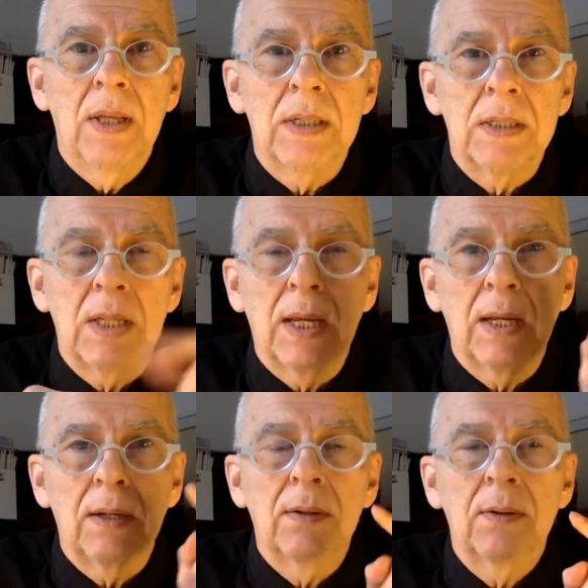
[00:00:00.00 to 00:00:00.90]
is
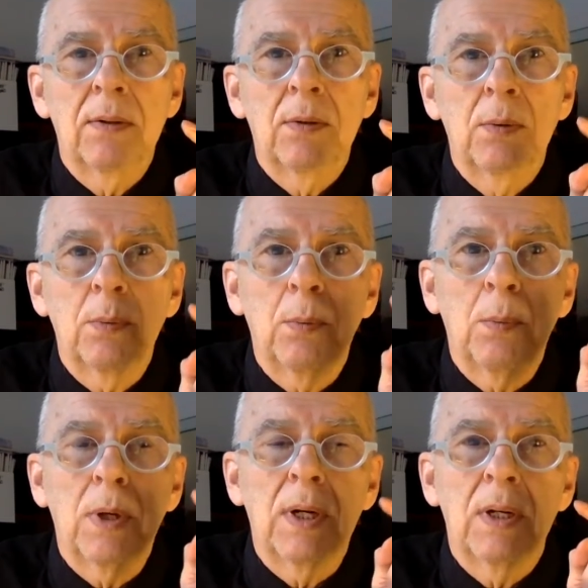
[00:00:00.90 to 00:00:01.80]
that
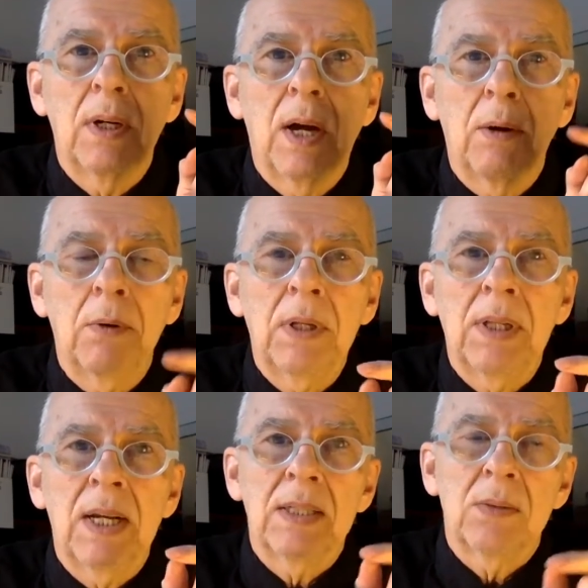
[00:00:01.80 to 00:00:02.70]
what I
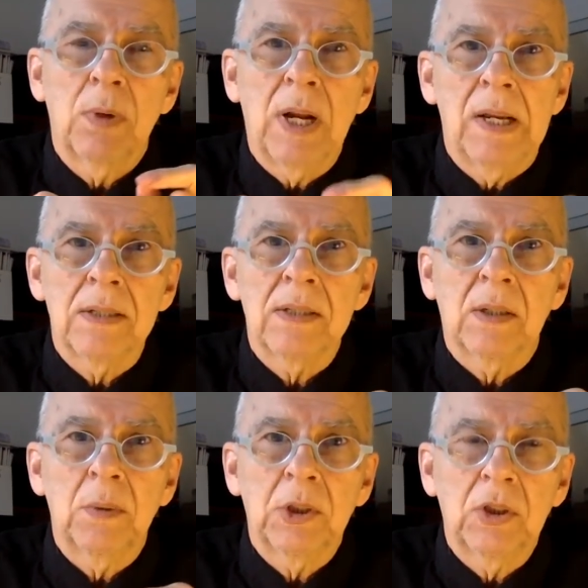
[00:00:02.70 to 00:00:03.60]
realized when I asked the
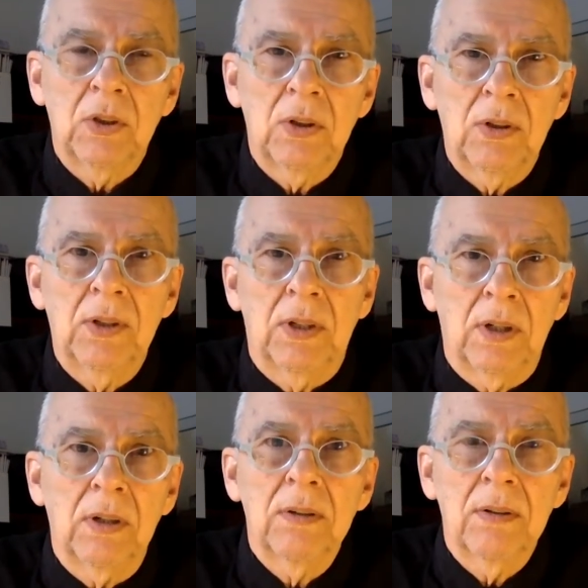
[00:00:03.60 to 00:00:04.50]
question
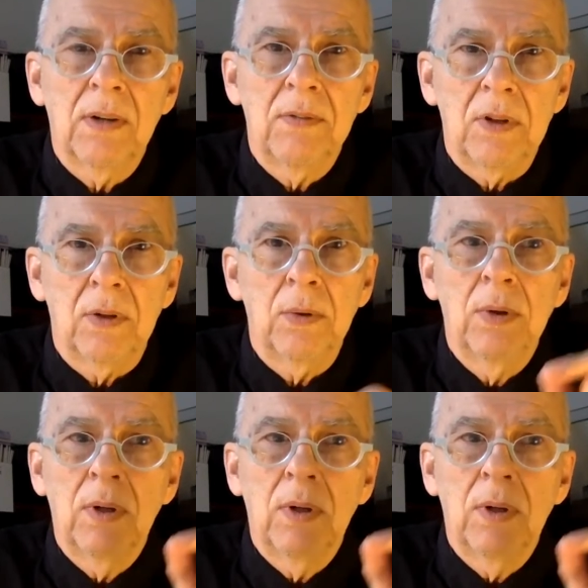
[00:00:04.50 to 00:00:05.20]
earlier of you,